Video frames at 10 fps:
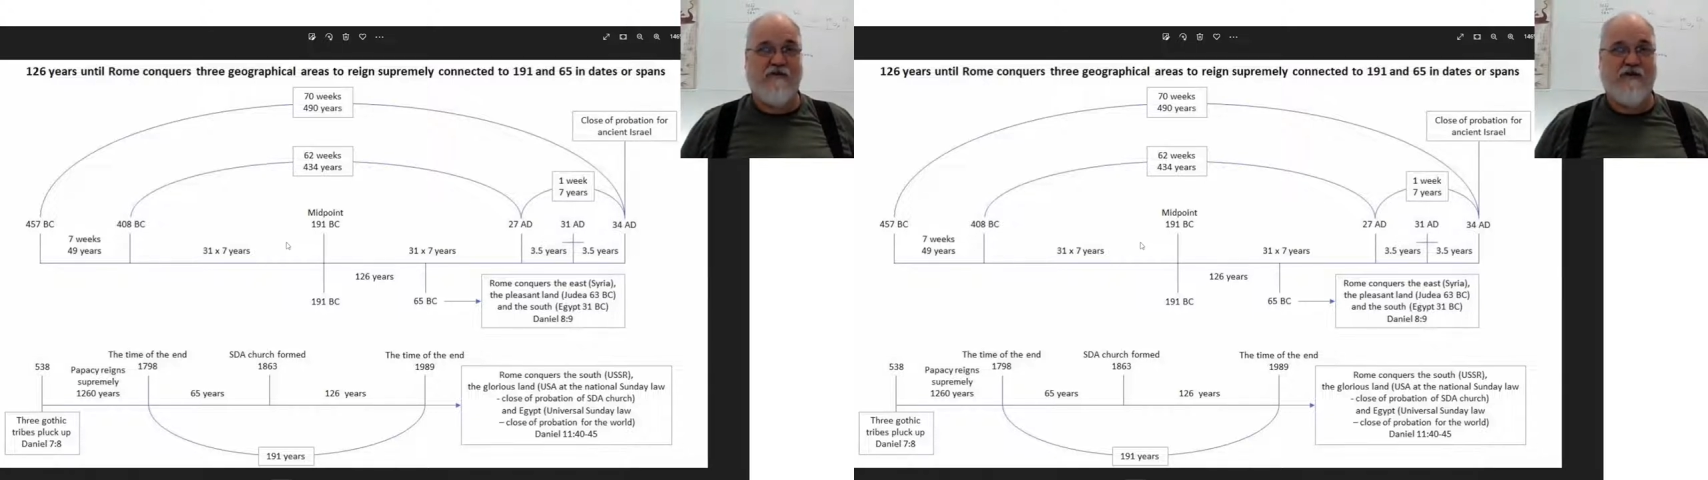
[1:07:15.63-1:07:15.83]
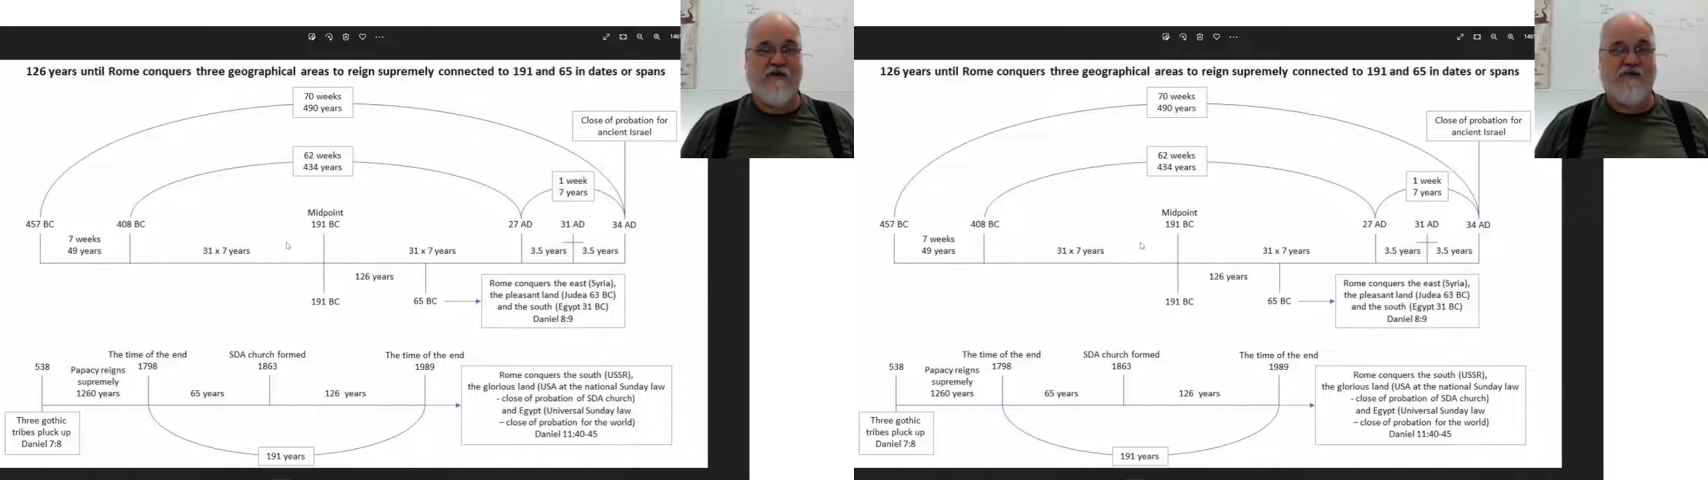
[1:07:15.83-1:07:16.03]

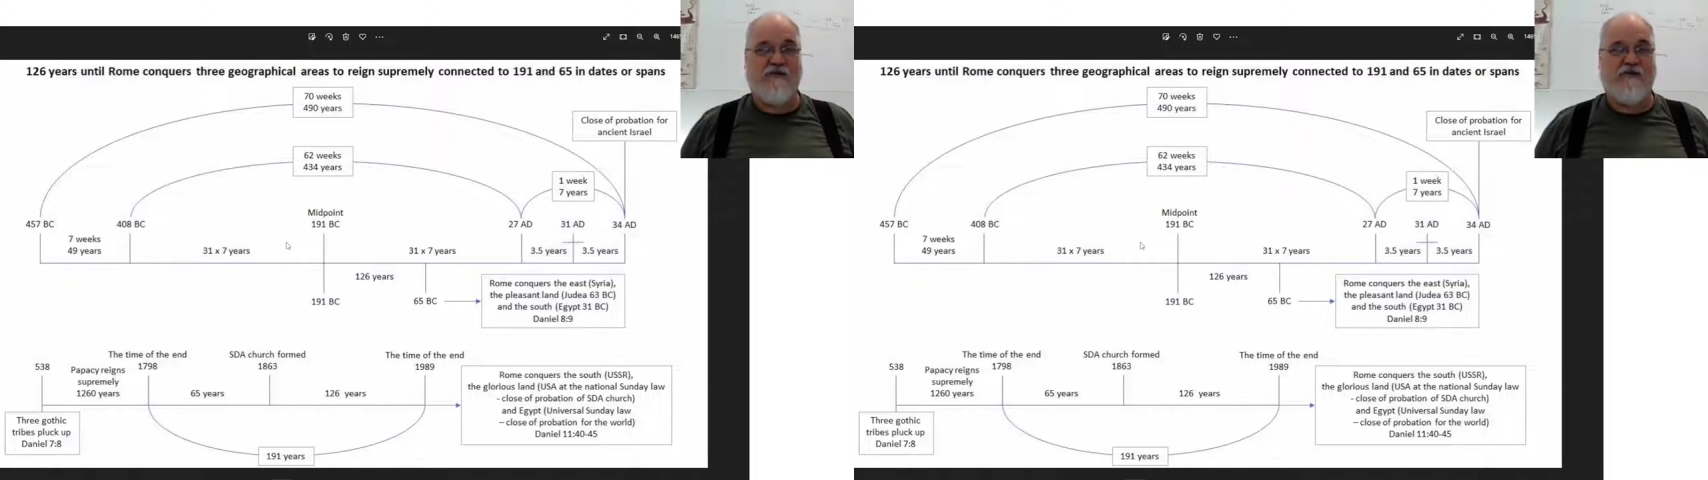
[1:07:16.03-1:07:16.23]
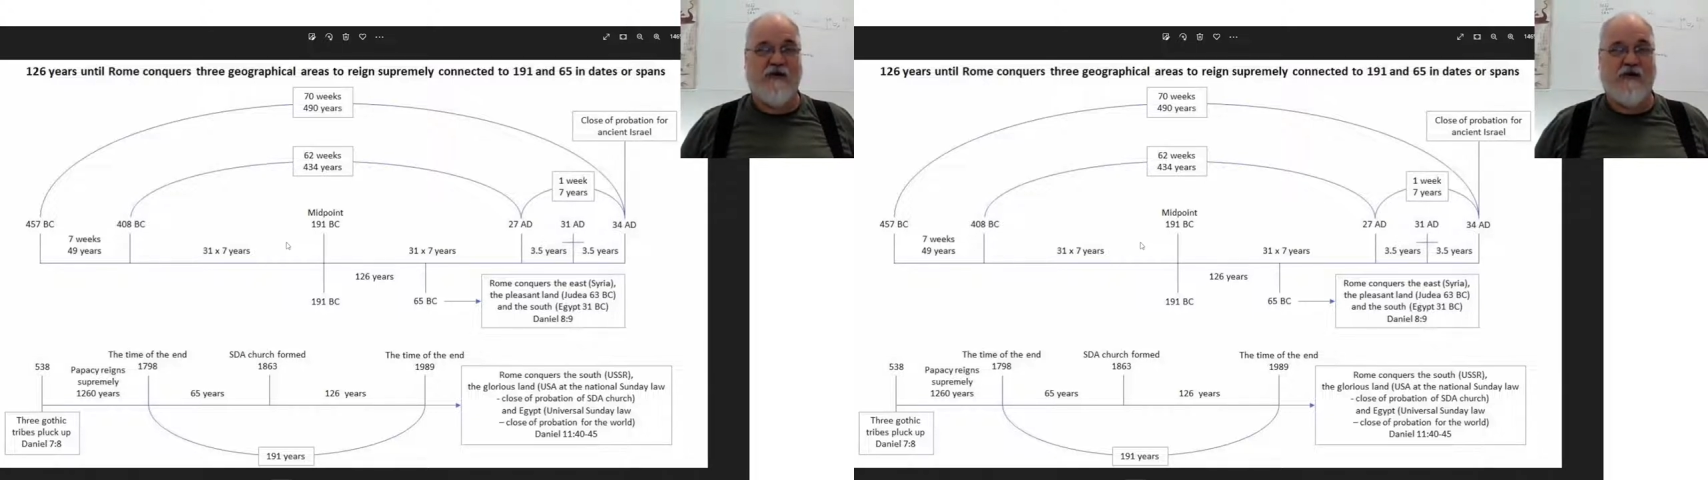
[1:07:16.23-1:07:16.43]
and
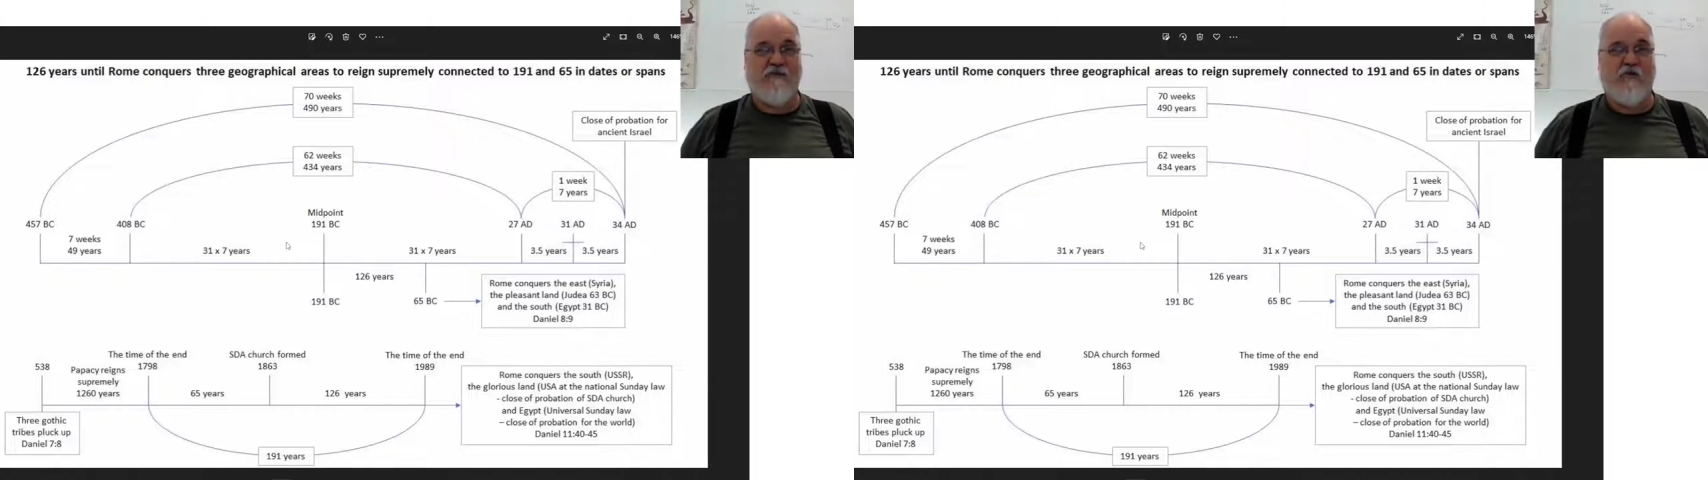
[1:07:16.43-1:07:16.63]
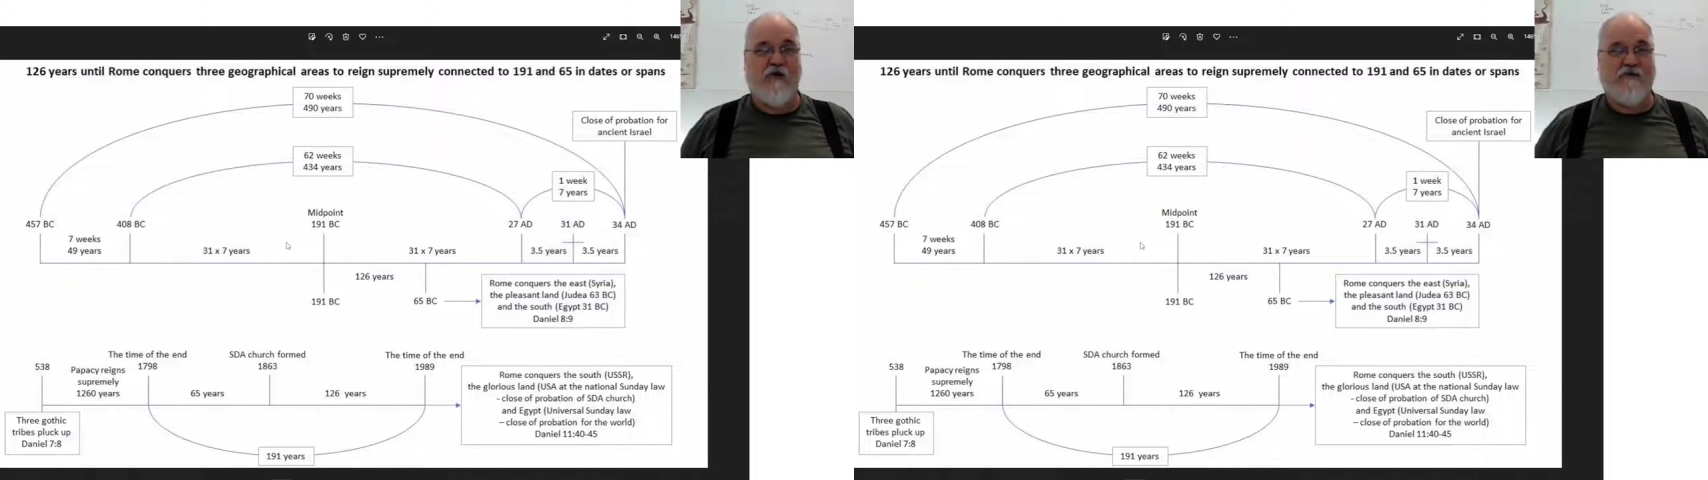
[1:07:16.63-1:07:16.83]
understand
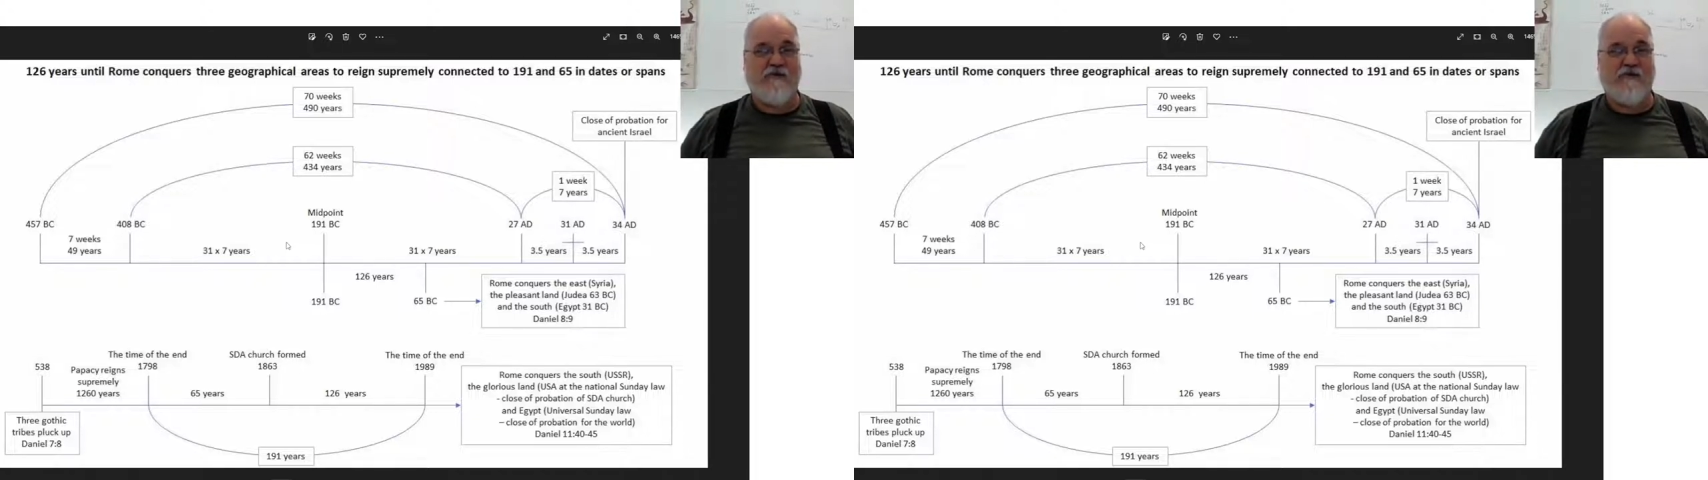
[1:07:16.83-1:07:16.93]
what it's